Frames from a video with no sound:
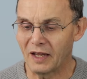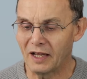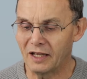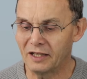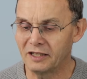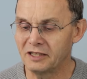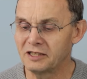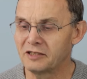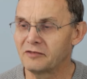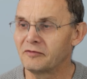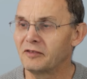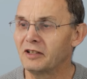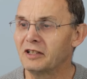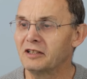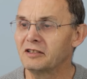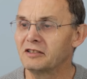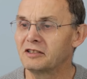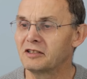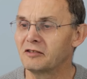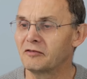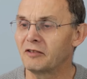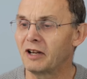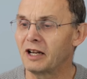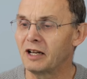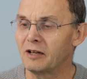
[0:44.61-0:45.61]
And this
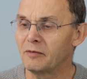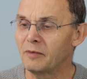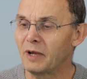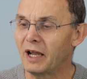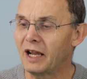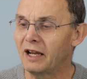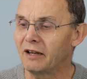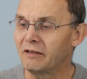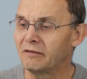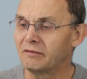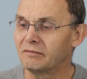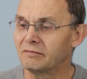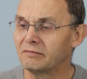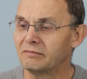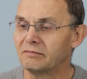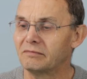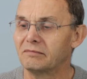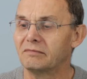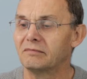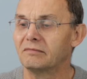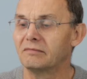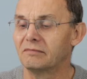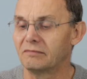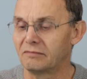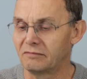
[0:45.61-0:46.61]
float's around about
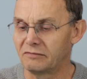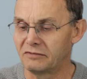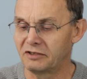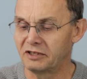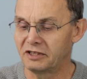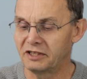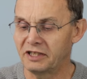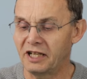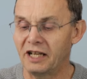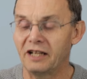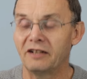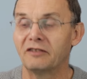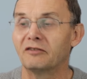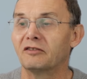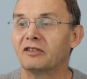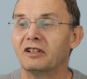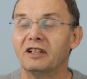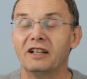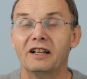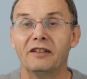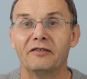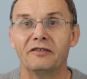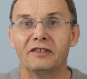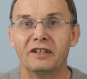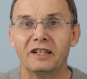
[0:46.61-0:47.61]
10 or
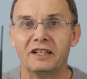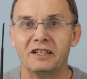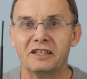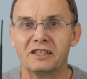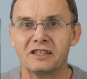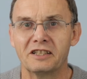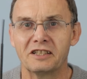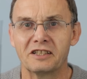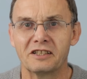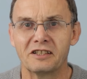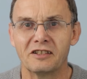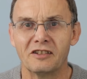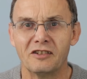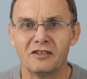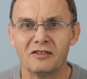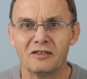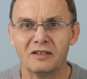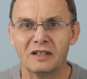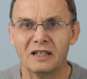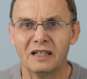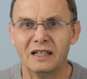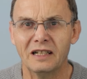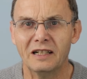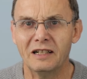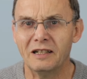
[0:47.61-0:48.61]
11 inches
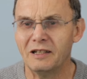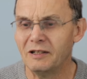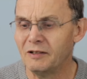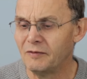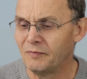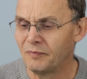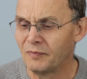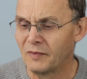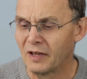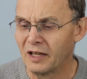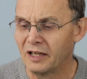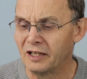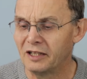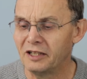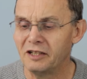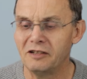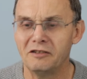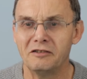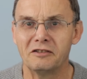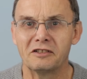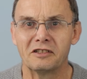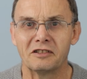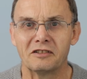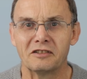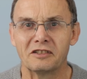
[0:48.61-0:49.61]
long,
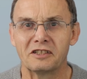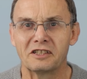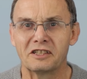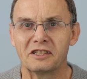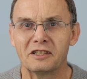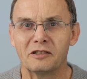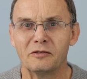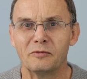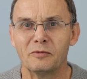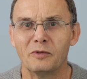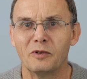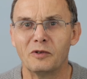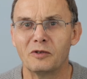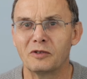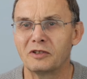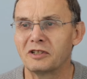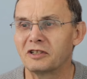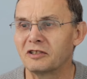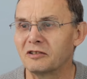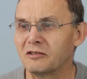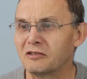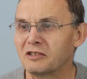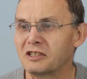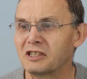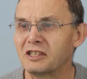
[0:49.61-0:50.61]
used on still
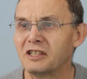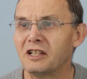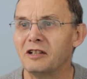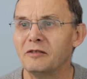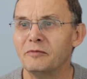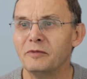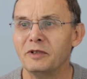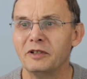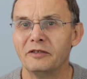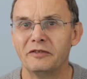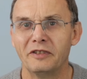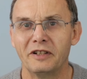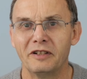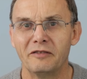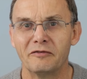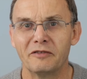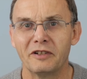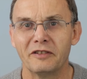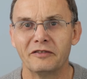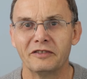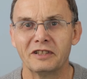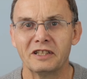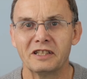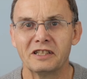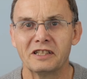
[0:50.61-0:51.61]
water or slow moving
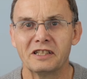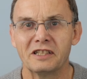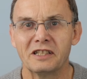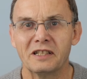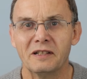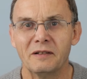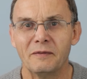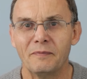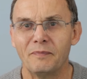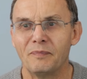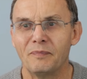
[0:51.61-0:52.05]
rivers.